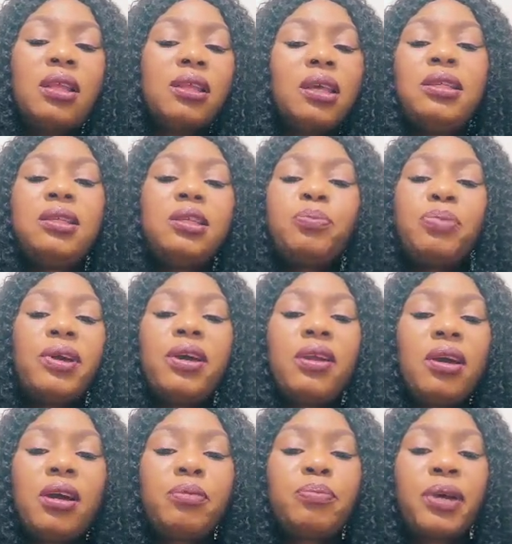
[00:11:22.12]
This is
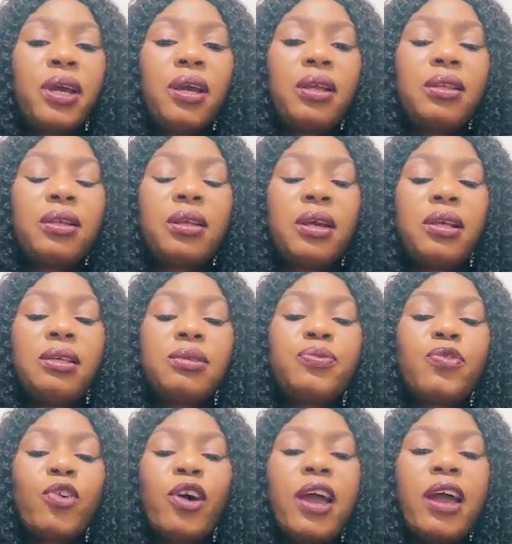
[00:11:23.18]
period pain. It's
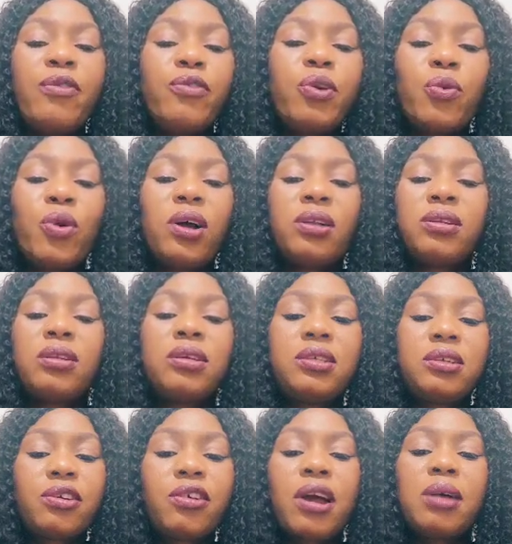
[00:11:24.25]
for everyone. This
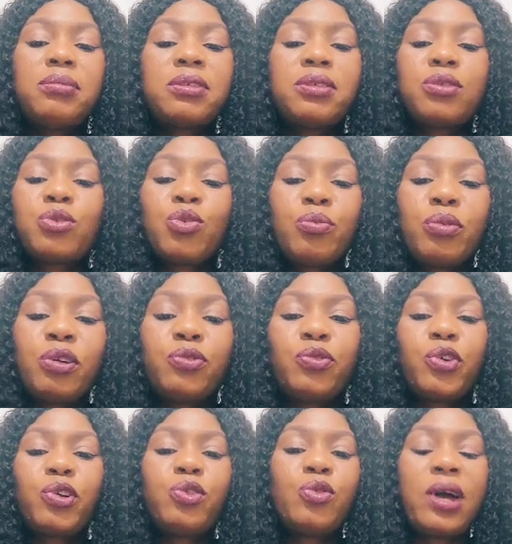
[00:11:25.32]
cramps is too much
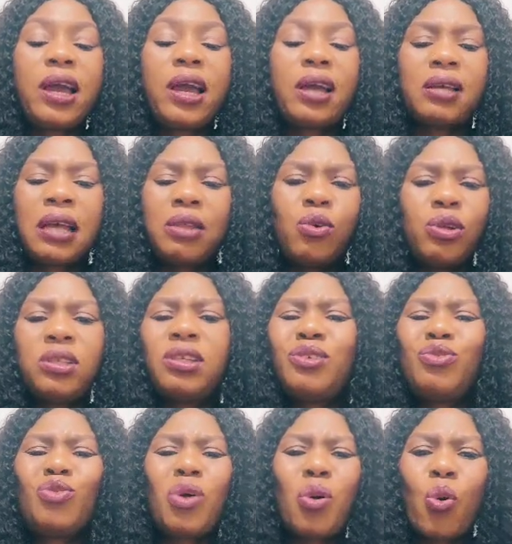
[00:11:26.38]
for you. I notice
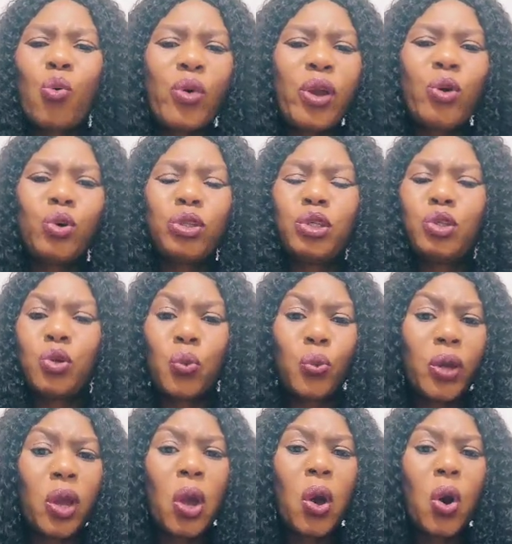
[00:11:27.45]
you're always holding your
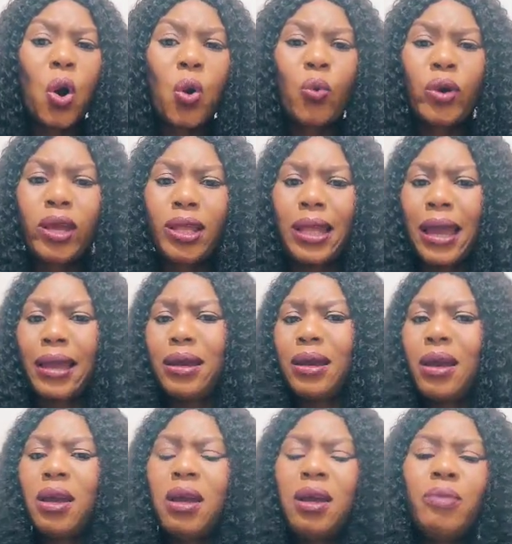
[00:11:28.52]
weight, always like,
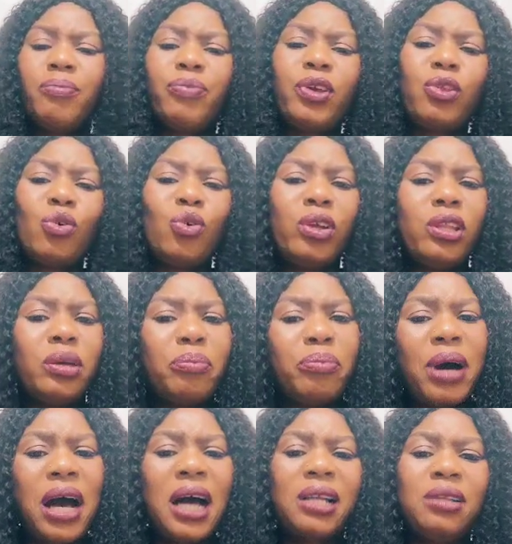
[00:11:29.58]
in the
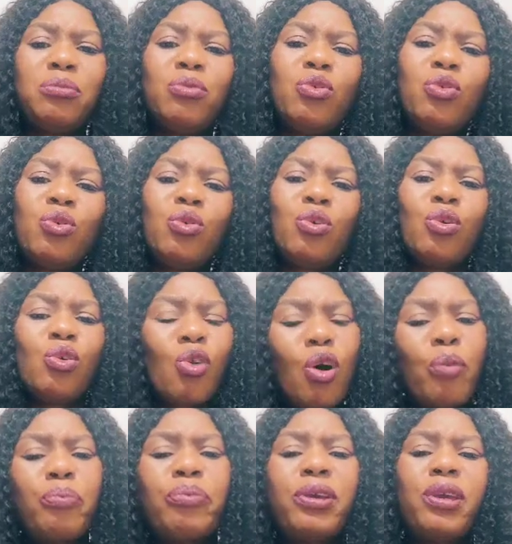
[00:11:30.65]
bad mood,
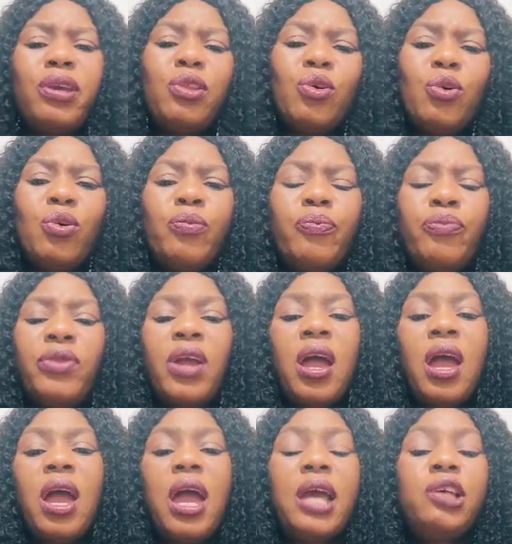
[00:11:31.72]
grumpy,
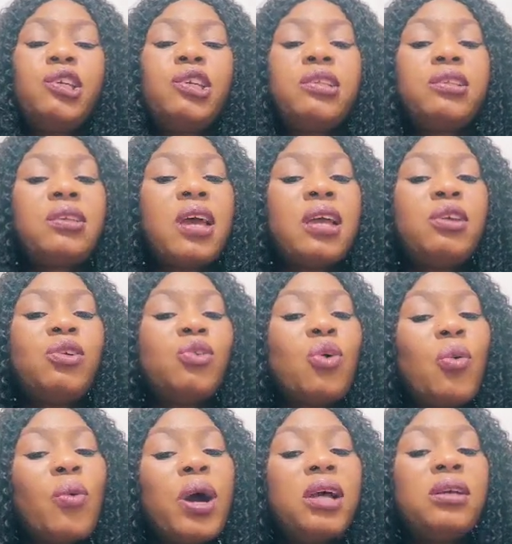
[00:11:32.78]
And she said, you
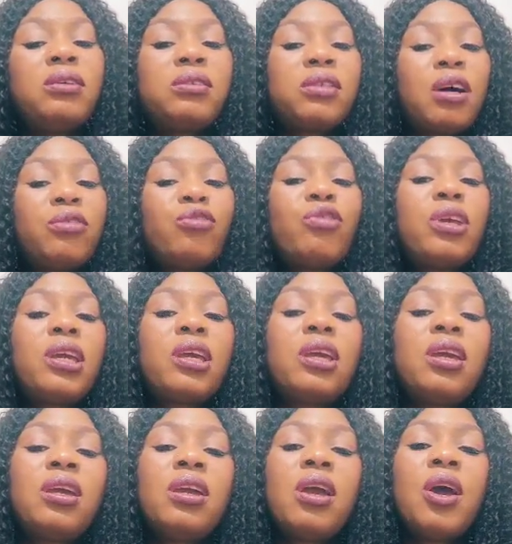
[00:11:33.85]
know what? Start
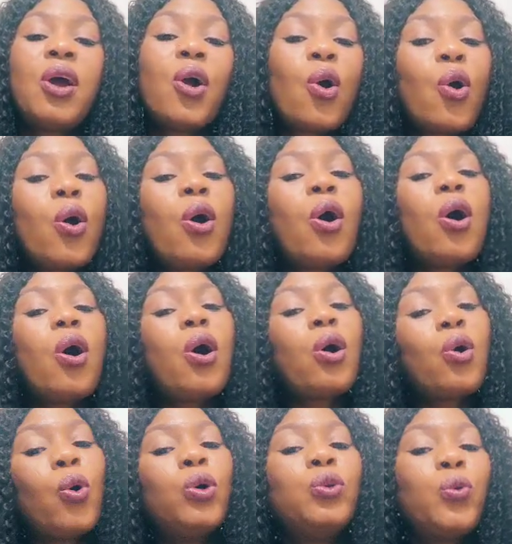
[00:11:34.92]
drinking
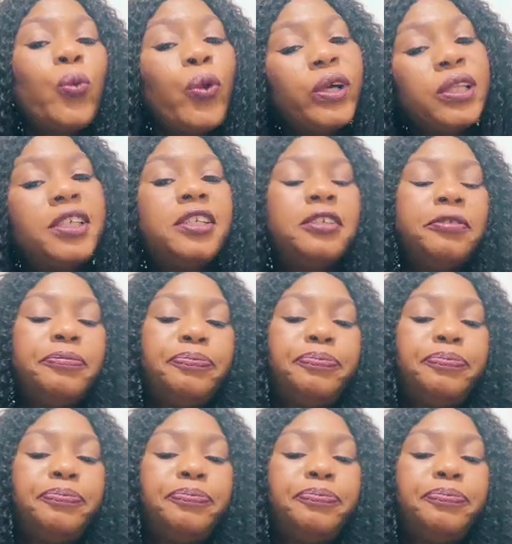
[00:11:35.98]
cold water.